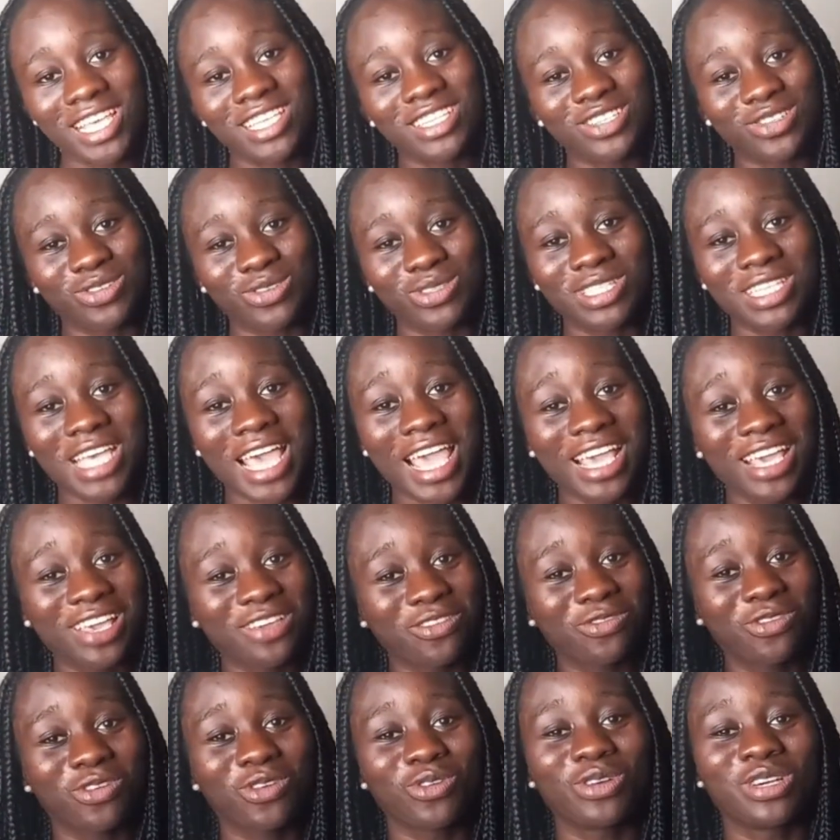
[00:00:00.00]
So thank
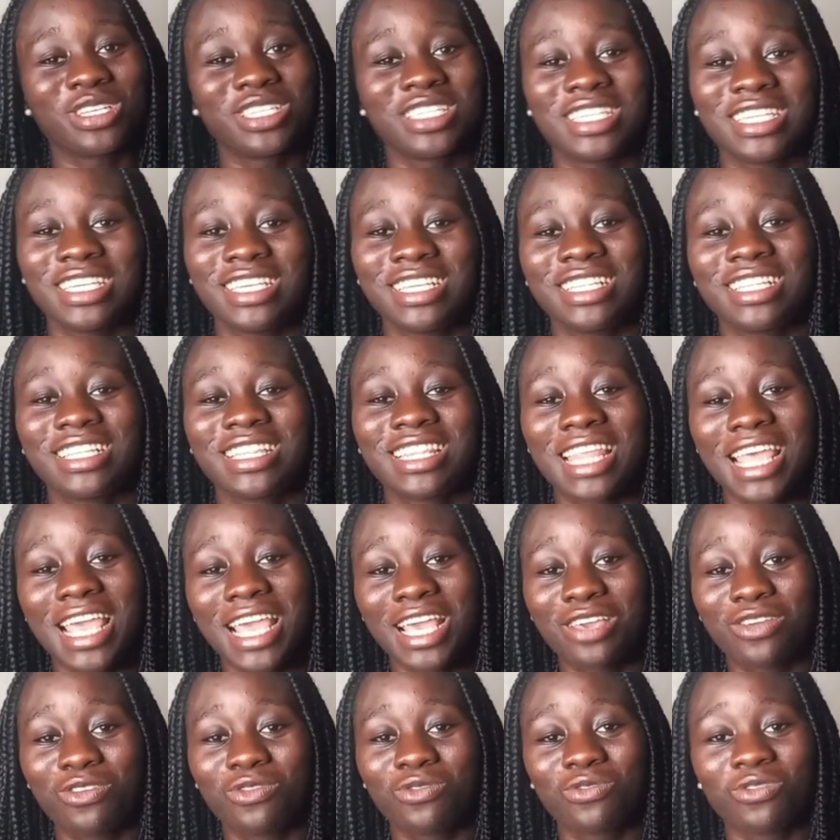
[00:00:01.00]
you for watching.
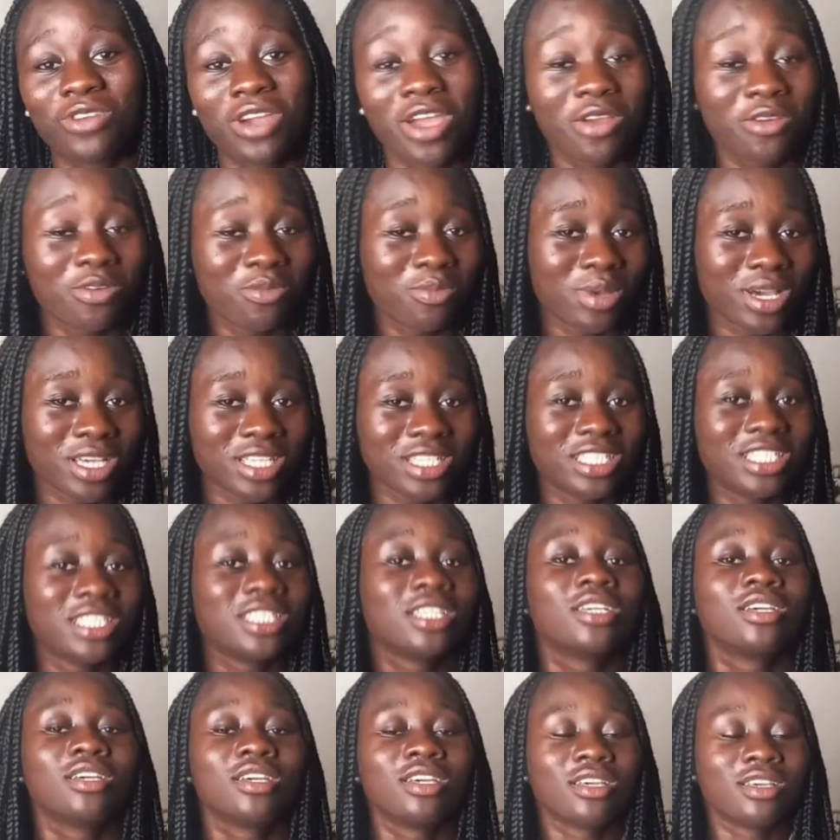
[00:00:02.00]
Thank you very
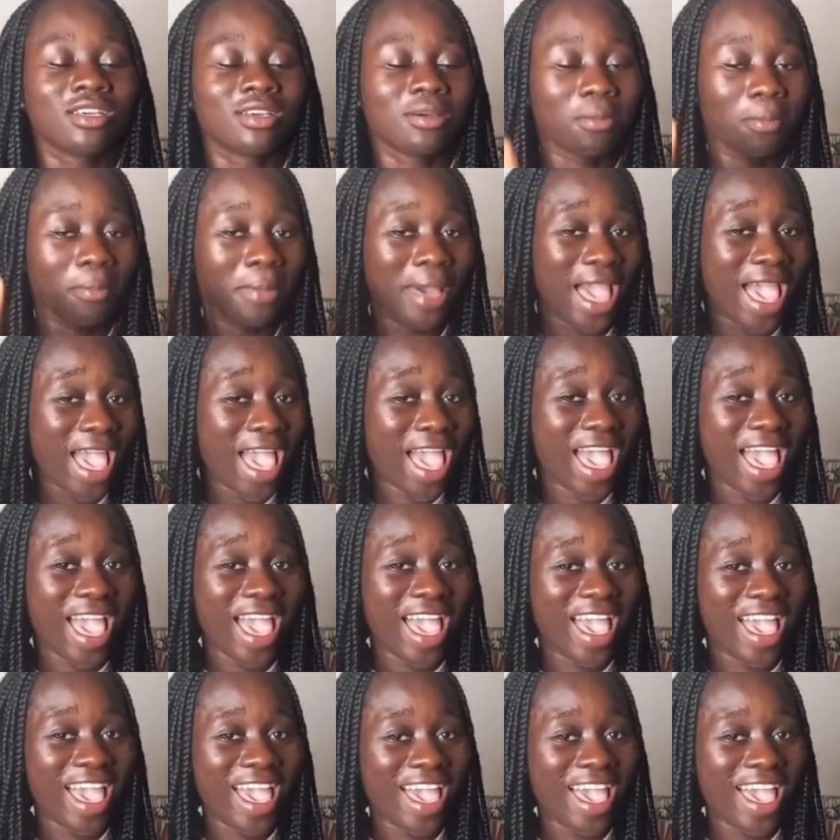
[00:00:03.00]
much. Bye.